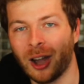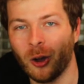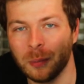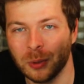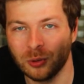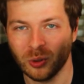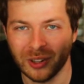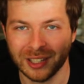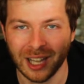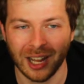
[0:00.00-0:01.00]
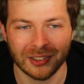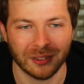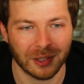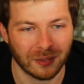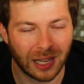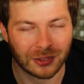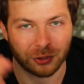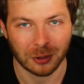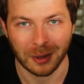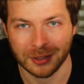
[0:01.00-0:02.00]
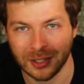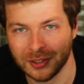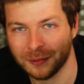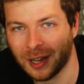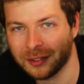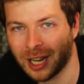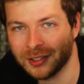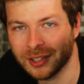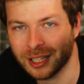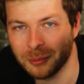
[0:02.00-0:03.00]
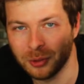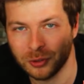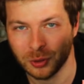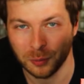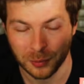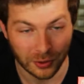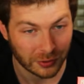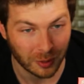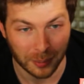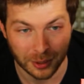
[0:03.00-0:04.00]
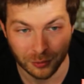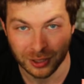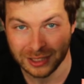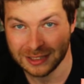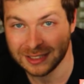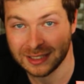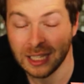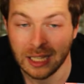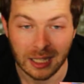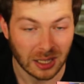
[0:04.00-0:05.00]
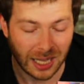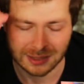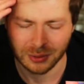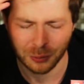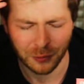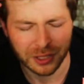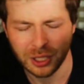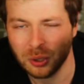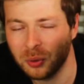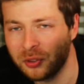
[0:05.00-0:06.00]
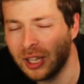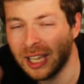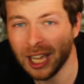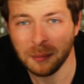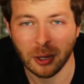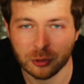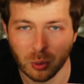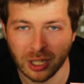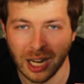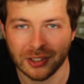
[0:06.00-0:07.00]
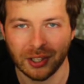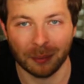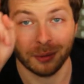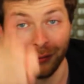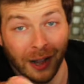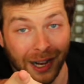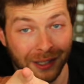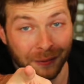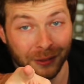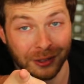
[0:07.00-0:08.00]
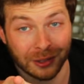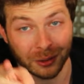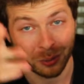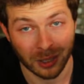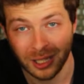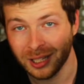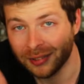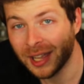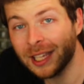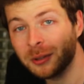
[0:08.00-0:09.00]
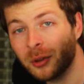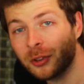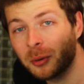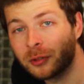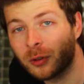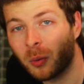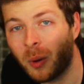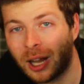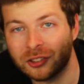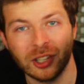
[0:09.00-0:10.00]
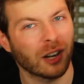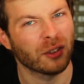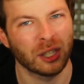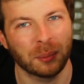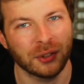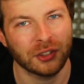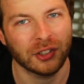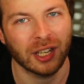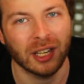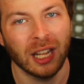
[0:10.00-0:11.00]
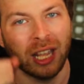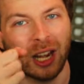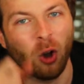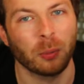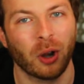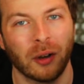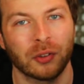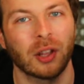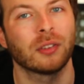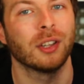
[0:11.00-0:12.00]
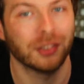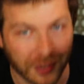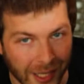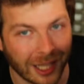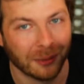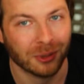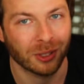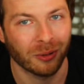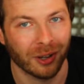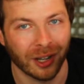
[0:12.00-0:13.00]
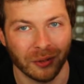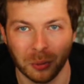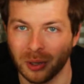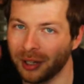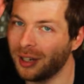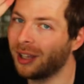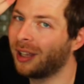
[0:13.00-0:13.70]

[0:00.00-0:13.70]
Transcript: I hope you enjoyed the content. We have lots of Shanghai 1085 content coming soon since the big release, lots of new videos, and much more content provided for you. Thank you all so much for watching. I really appreciate it. And I hope you'll have yourselves a damn good one, everyone.